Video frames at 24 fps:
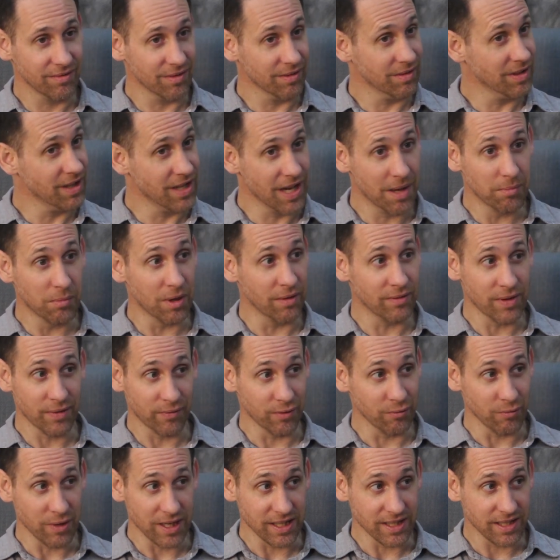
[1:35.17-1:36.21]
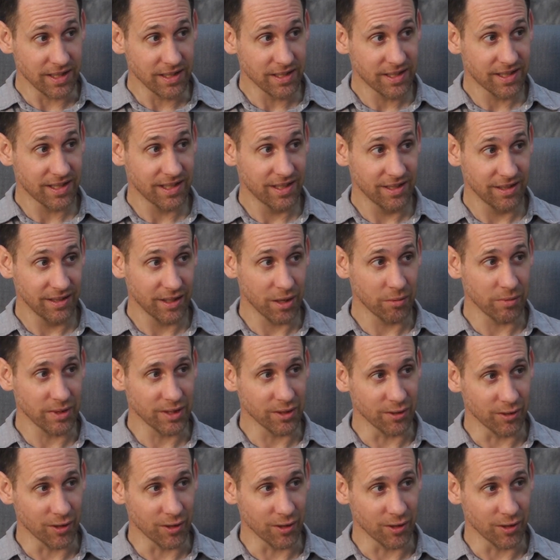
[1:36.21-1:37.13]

Number of different reasons, they return